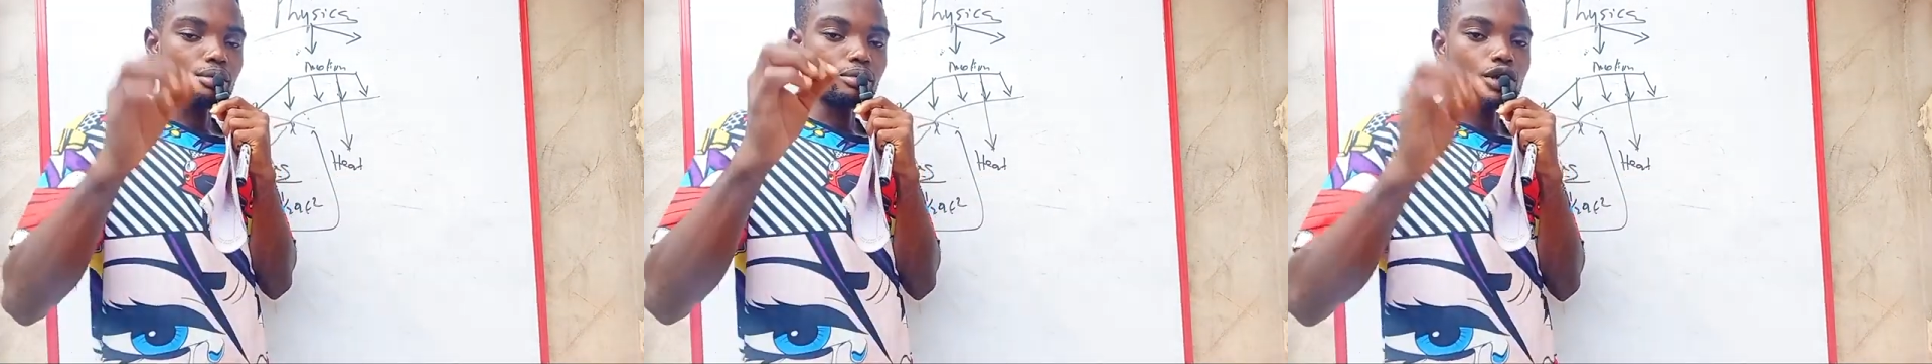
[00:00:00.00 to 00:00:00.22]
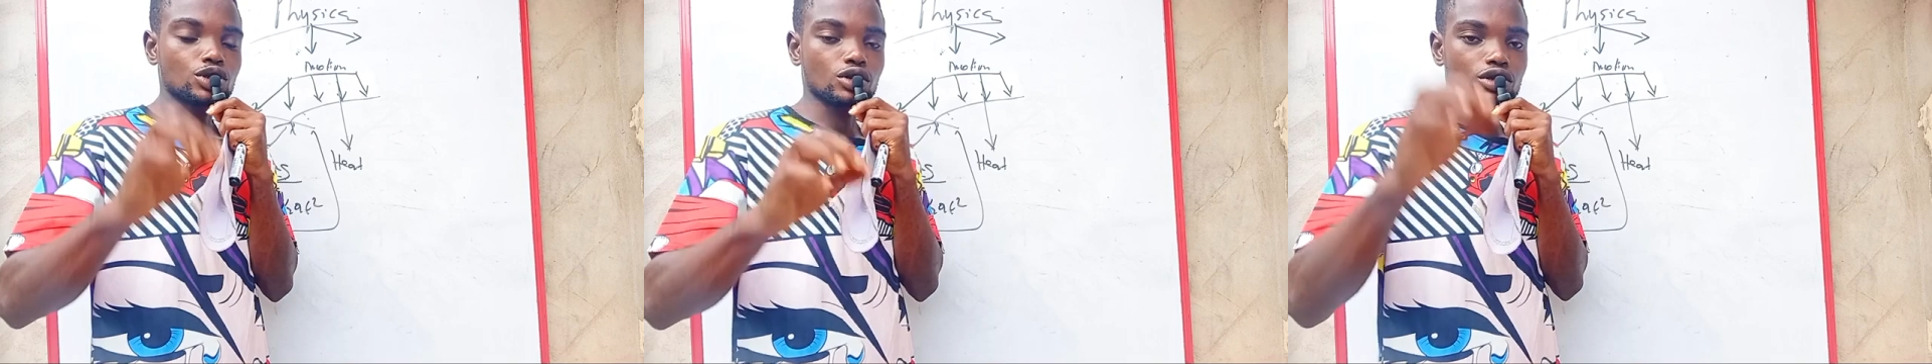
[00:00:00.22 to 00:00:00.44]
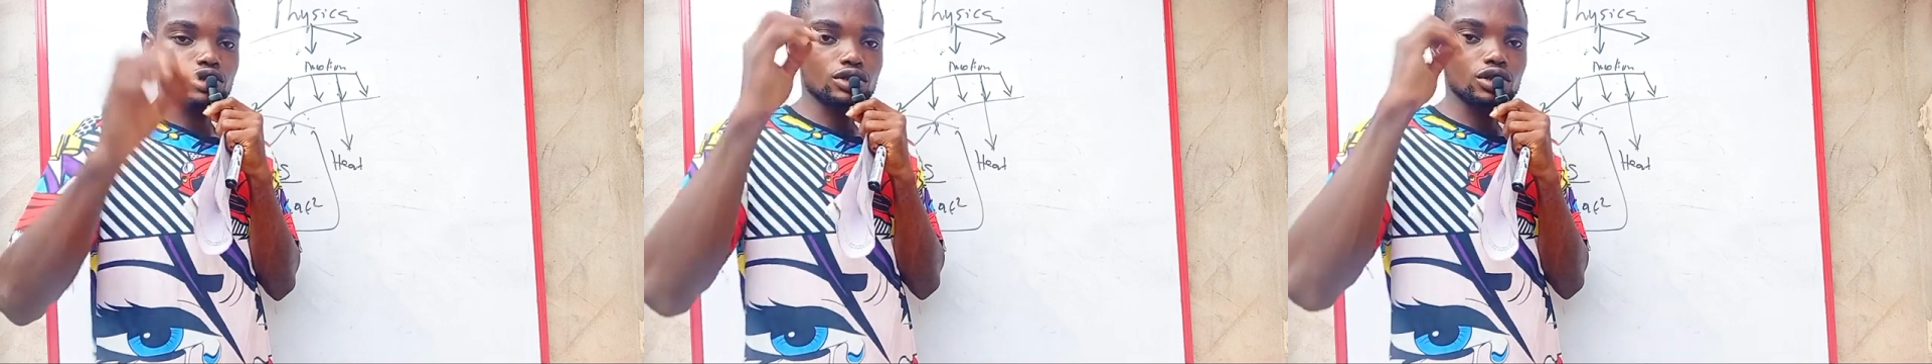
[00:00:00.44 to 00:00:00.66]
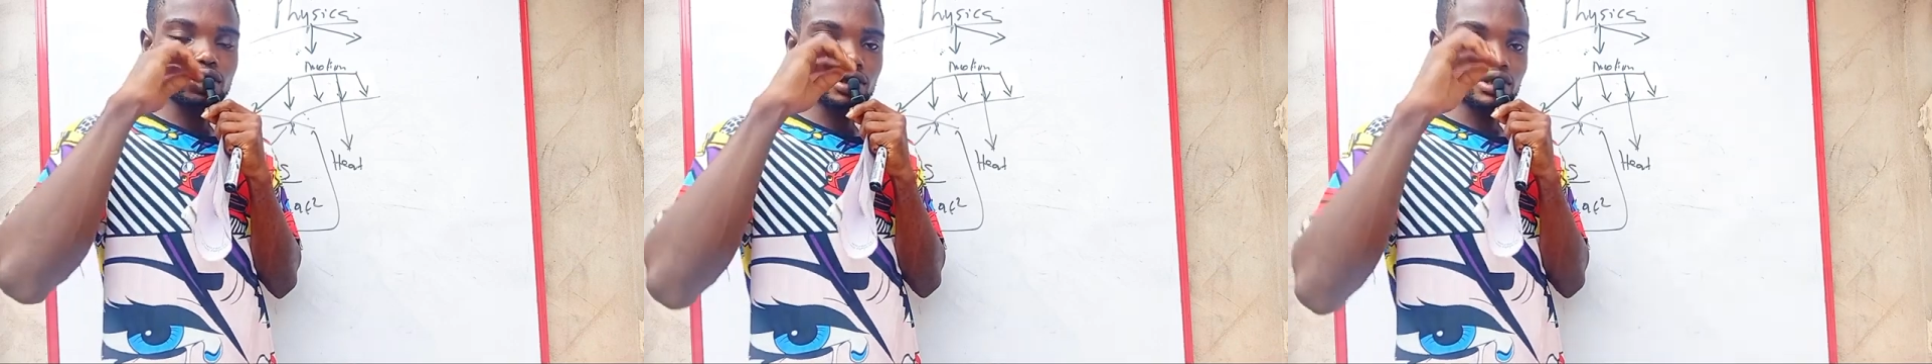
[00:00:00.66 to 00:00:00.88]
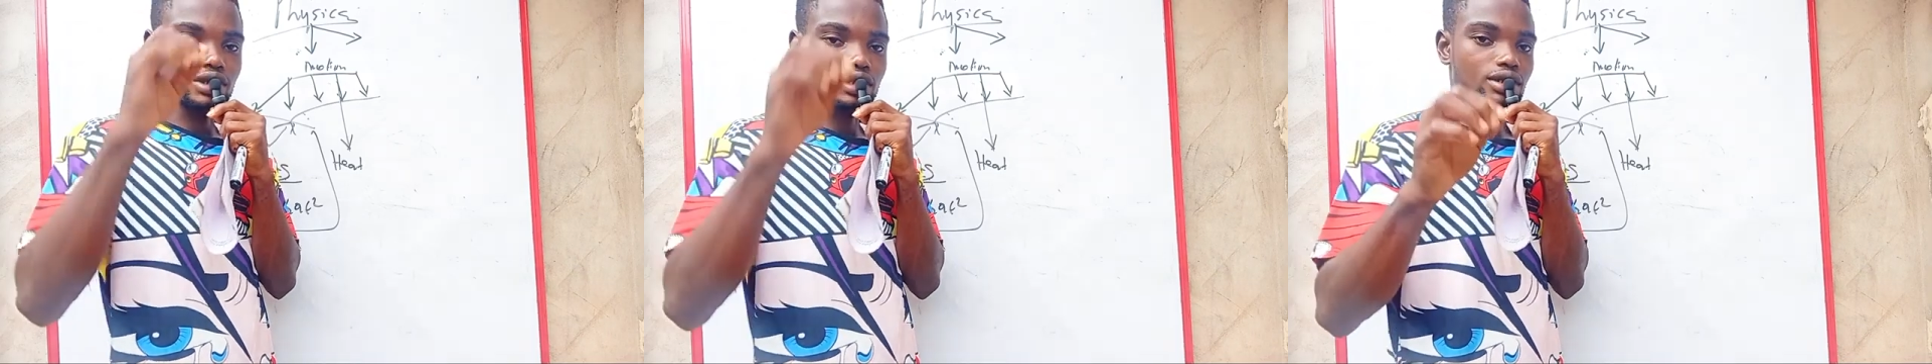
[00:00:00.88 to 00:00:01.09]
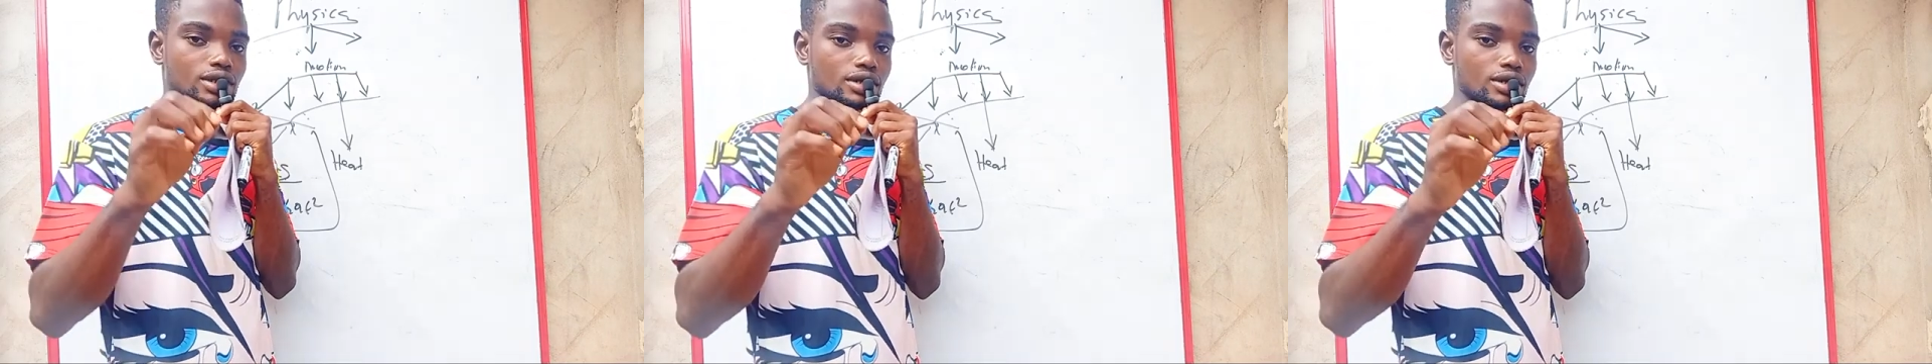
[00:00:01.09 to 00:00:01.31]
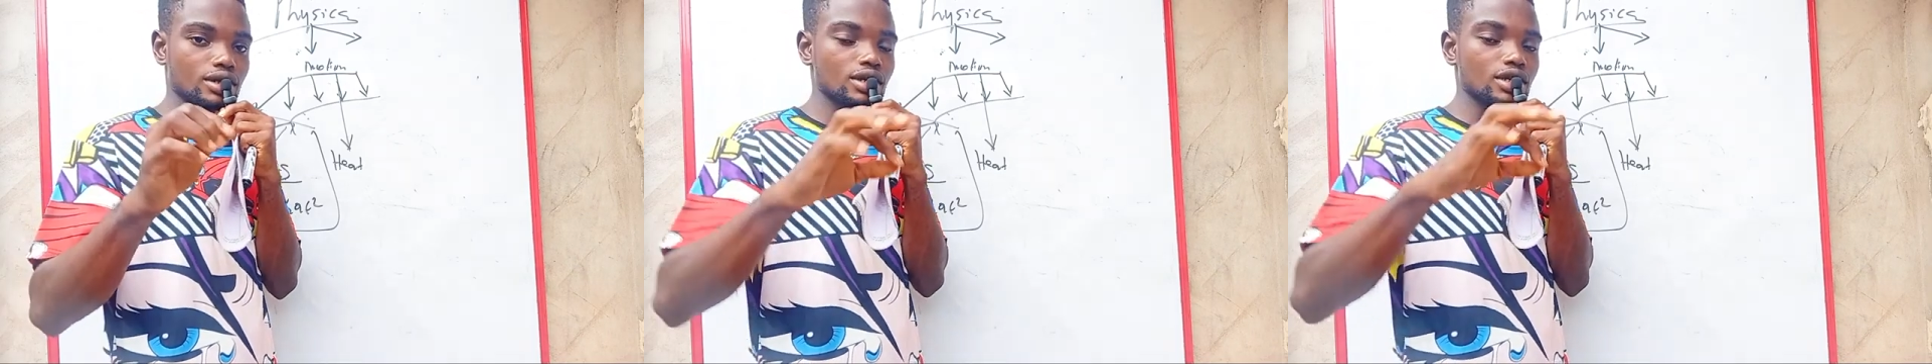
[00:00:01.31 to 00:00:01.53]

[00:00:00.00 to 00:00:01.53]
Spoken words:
make sure you study it.